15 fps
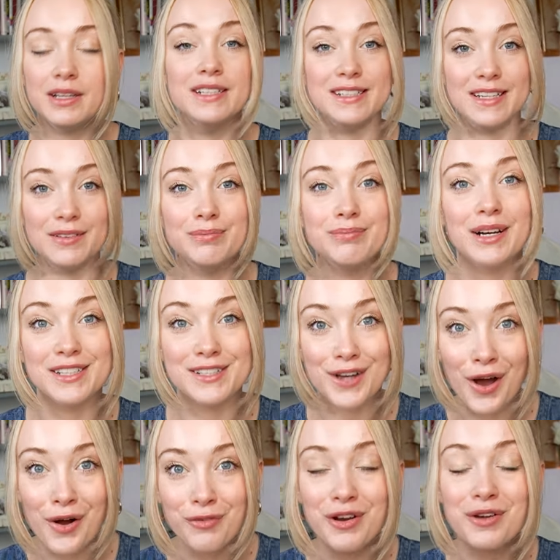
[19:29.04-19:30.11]
as in my
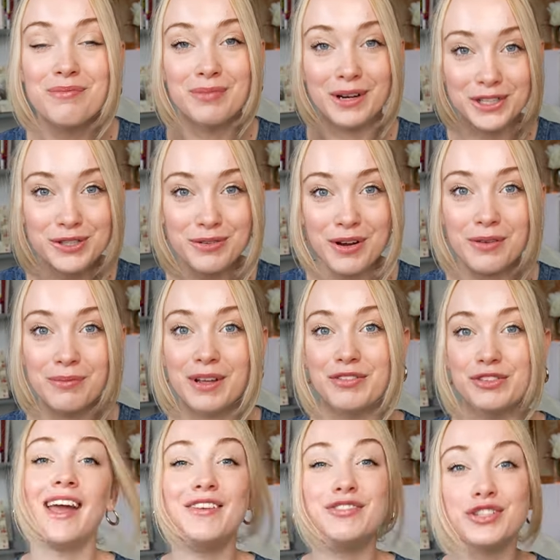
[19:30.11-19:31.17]
style root, mushroom. If
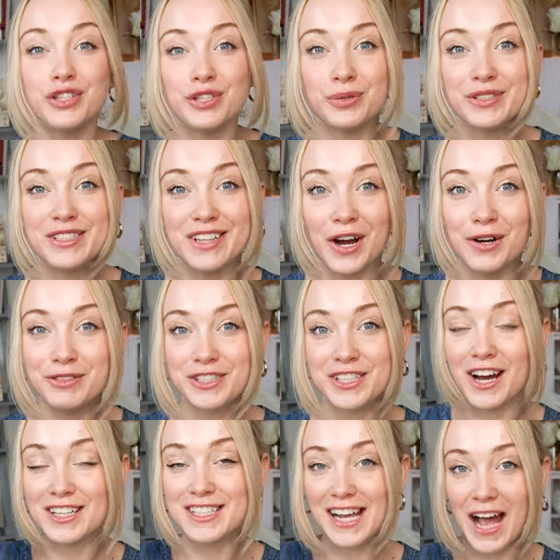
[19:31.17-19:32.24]
you don't know what style roots
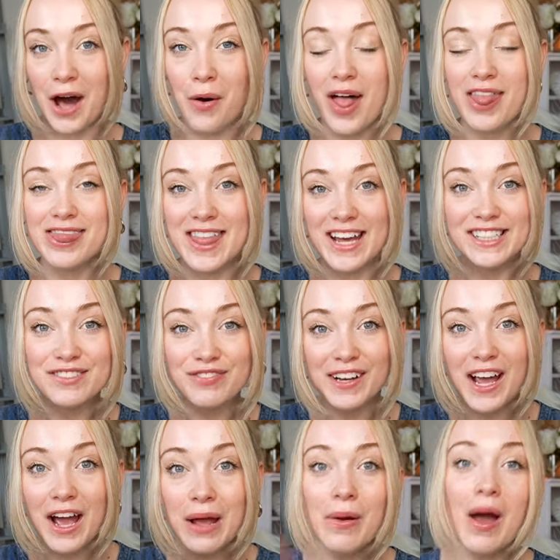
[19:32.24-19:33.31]
are, check out this
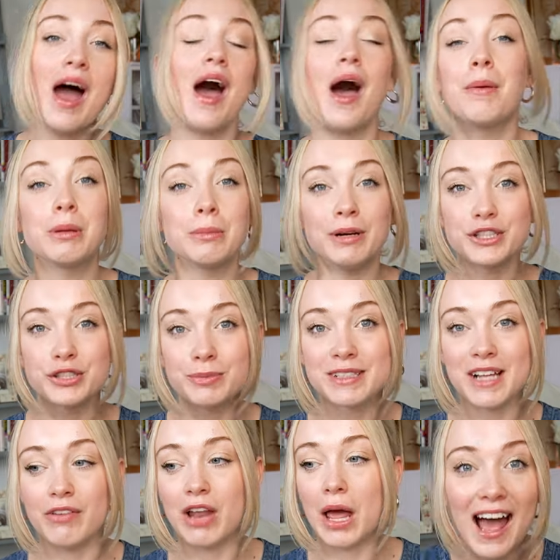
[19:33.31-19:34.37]
video, but mushroom is
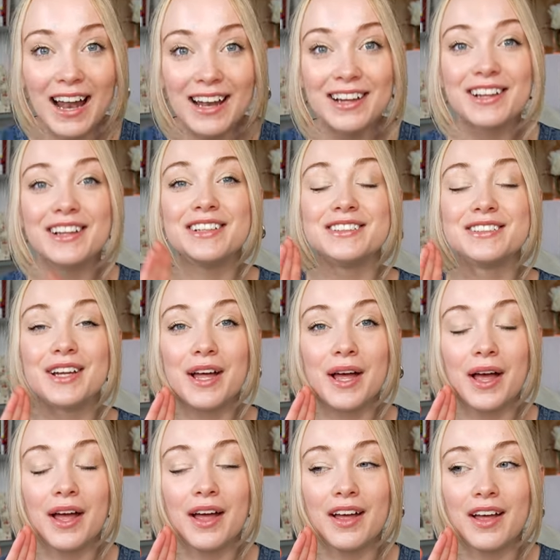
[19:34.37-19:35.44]
kind of like elegant,
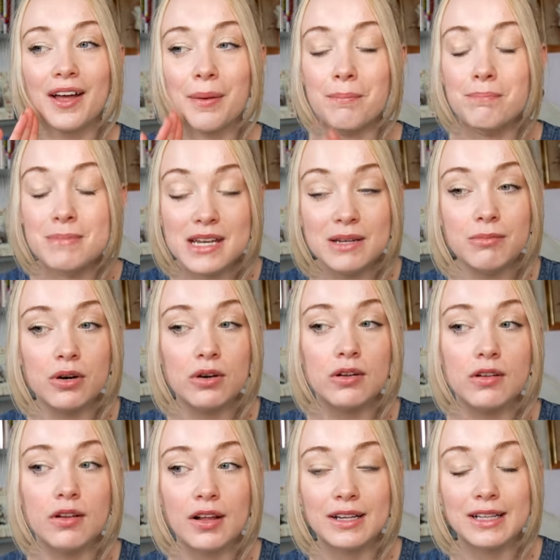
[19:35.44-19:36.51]

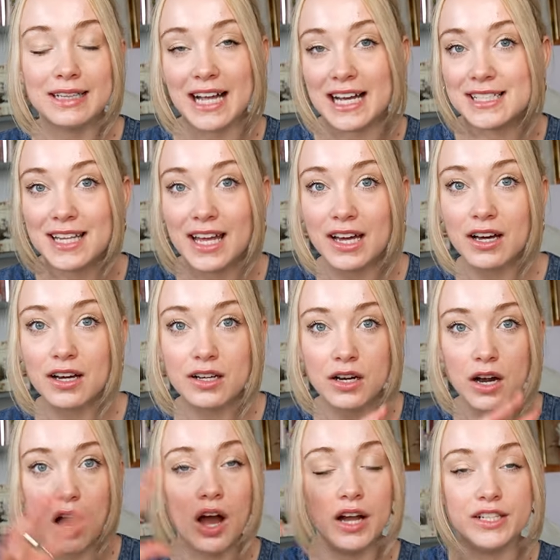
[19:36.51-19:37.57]
minimal, classic
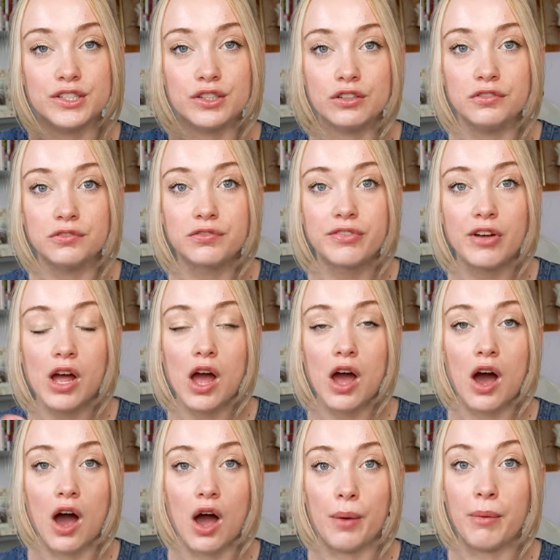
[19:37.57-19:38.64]
kind of
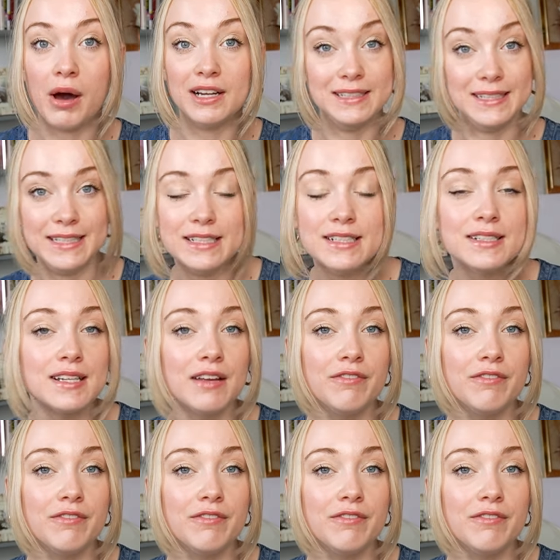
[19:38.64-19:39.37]
ideas